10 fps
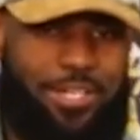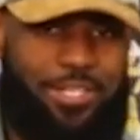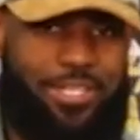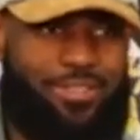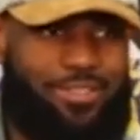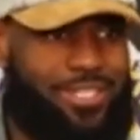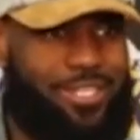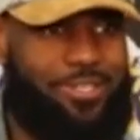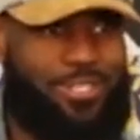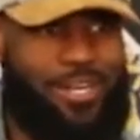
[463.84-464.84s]
until you
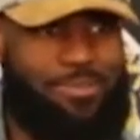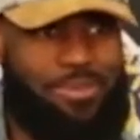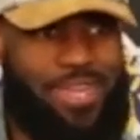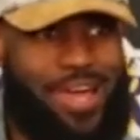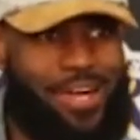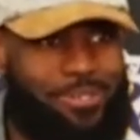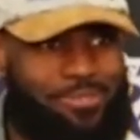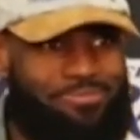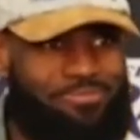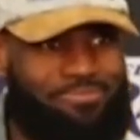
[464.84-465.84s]
stump me out,
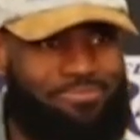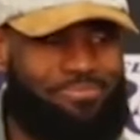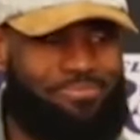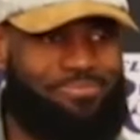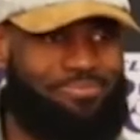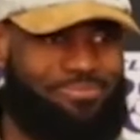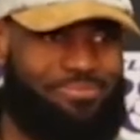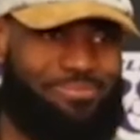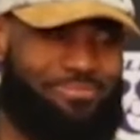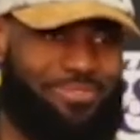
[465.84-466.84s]

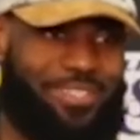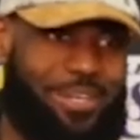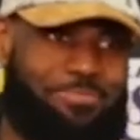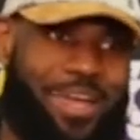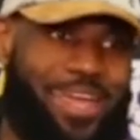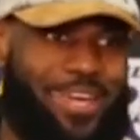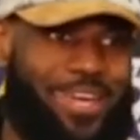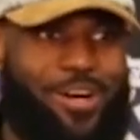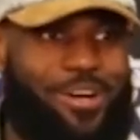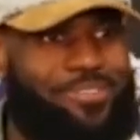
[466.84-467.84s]
cut my head
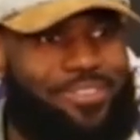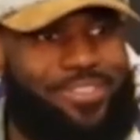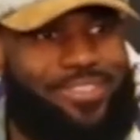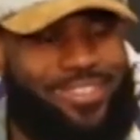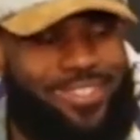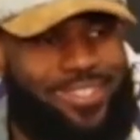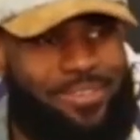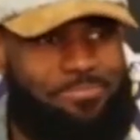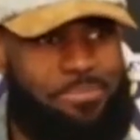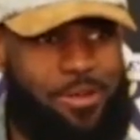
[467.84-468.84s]
off,
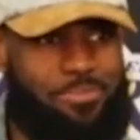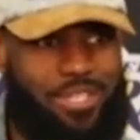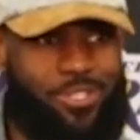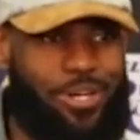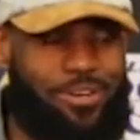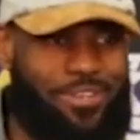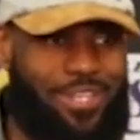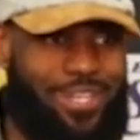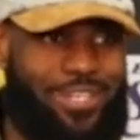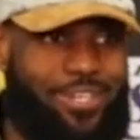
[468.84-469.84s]
bury me 12 feet
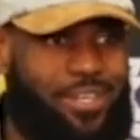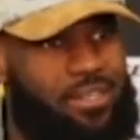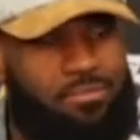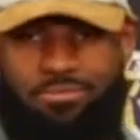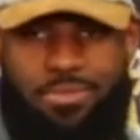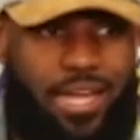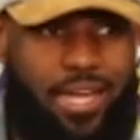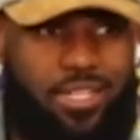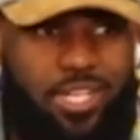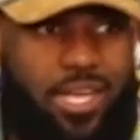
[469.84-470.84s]
under, then I got
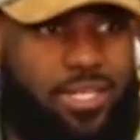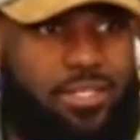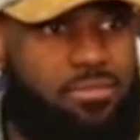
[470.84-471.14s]
a chance.